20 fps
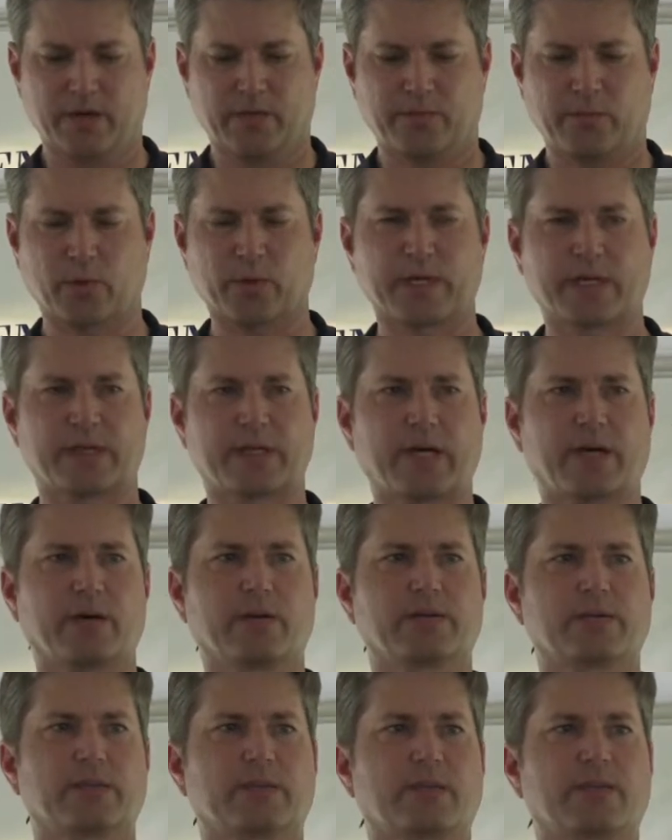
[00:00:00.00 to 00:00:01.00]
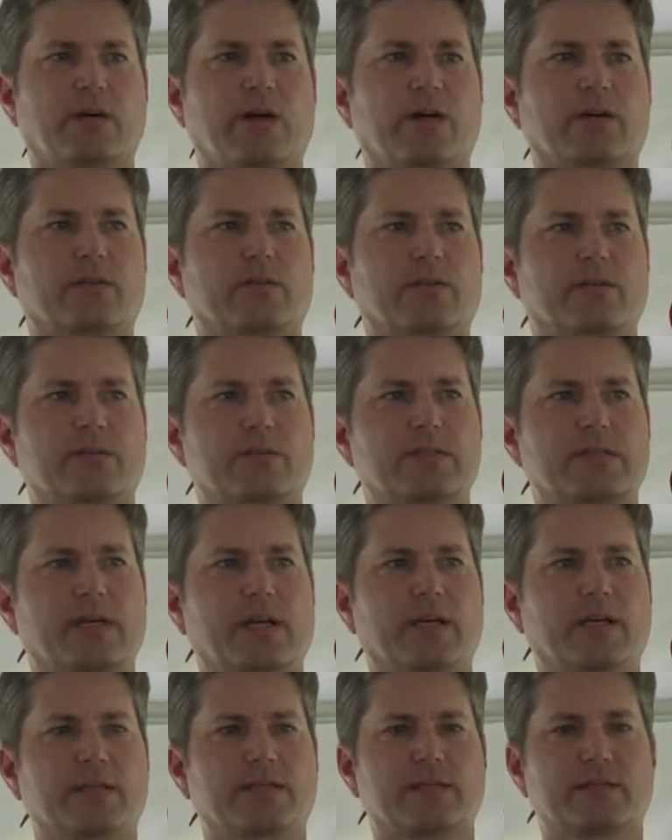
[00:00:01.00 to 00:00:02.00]
40,000 doctors,
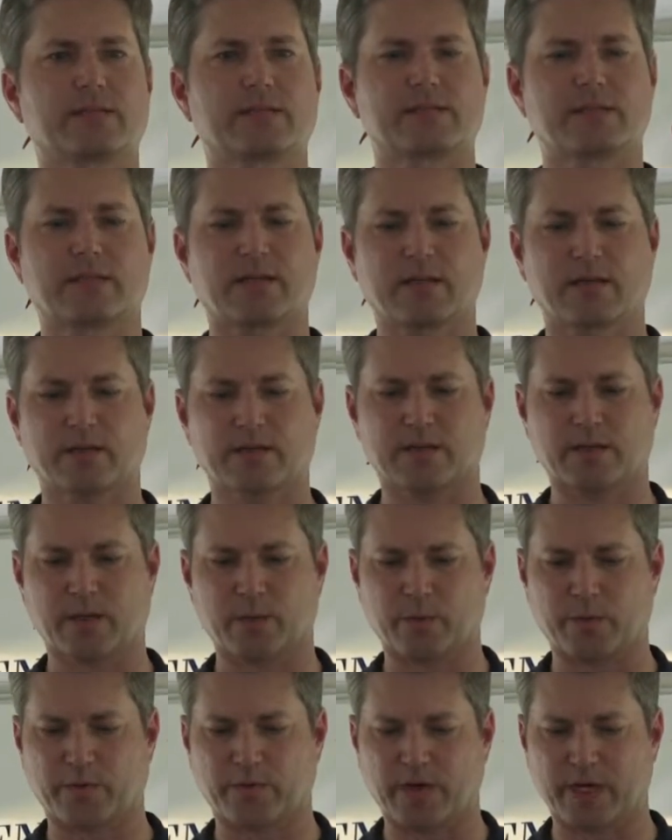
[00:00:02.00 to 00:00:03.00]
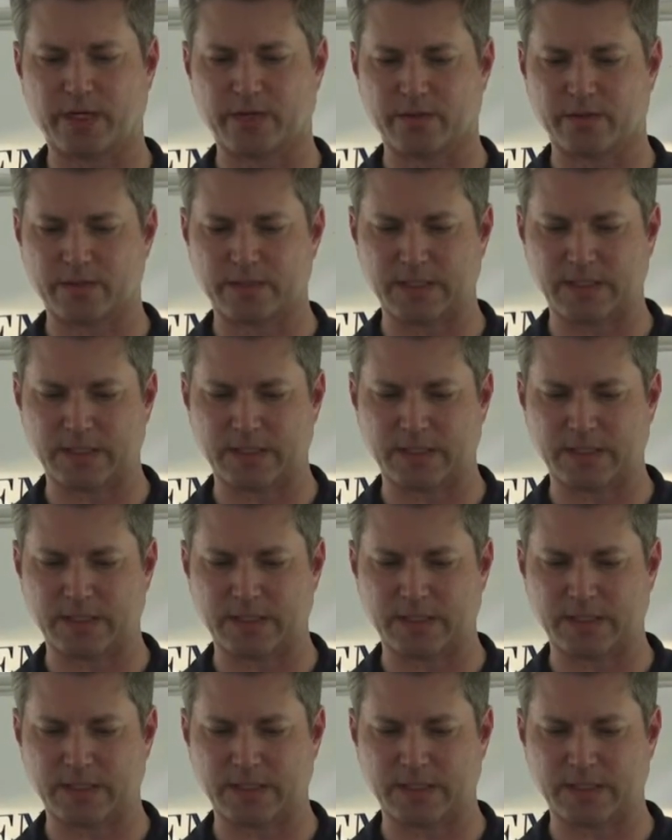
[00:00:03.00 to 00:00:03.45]
scientists, and healthcare providers.